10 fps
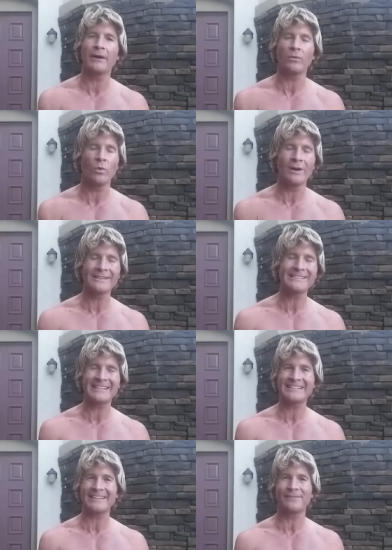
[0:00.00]
I'm at
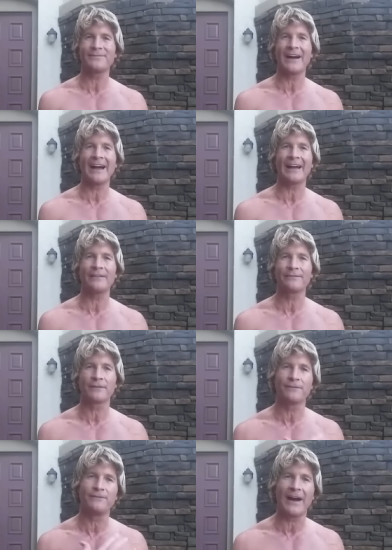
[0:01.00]
165
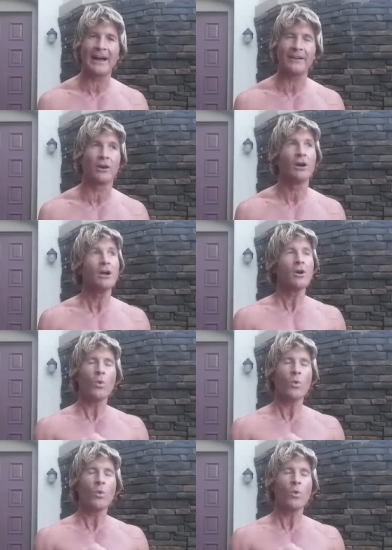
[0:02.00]
for five, no,